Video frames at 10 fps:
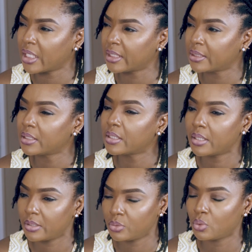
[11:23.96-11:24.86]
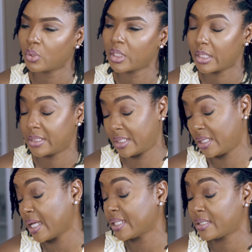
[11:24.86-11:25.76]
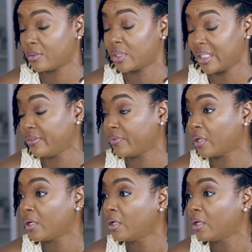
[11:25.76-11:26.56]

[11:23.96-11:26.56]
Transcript: and still has to deliver